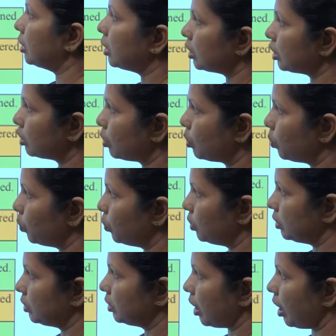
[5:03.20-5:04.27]
earth
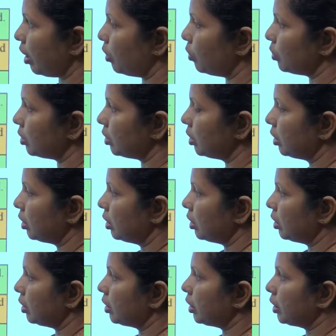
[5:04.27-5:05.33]
cooled down,
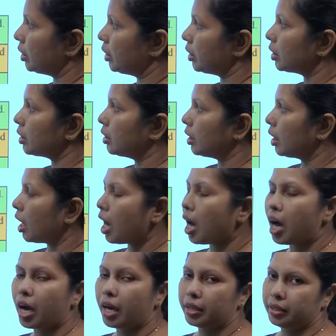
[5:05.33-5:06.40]
the earth
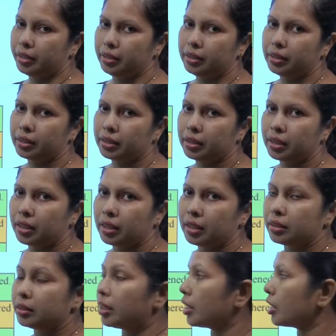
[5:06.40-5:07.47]
hardened.
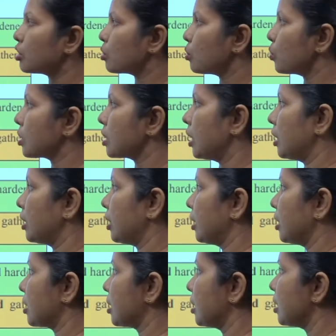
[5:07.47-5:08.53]
there are two
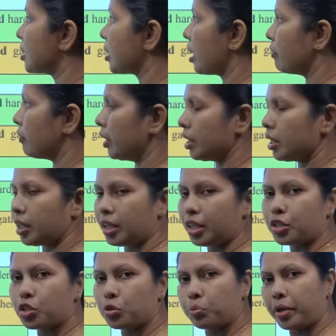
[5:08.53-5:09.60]
sentences and we
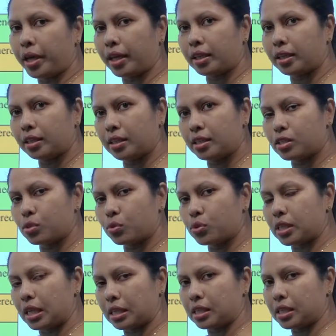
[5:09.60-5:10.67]
need to make these two
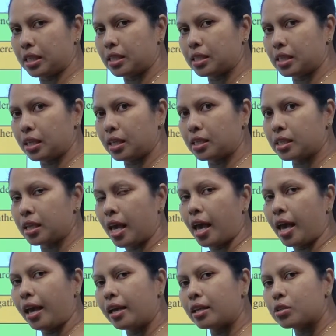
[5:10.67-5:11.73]
sentences
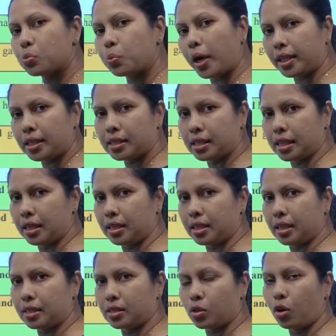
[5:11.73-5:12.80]
as one
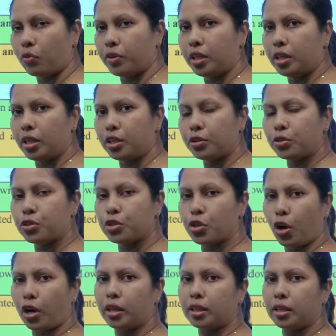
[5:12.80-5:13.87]
sentence, or we need to
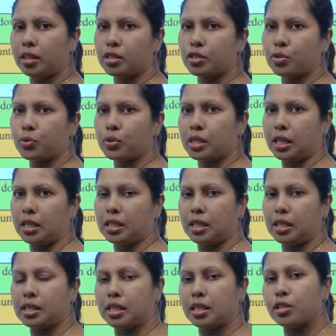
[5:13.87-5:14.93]
join these two
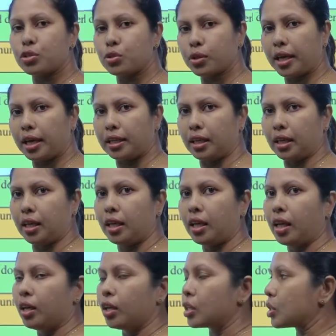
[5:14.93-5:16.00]
sentences together.
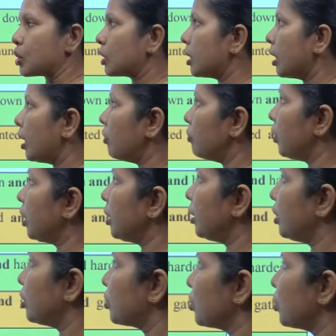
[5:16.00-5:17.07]
So, then we
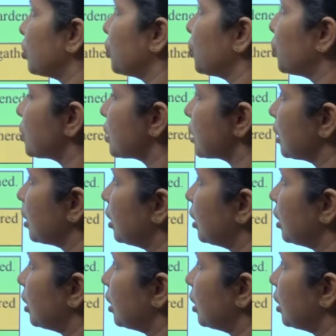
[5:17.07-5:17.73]
need to use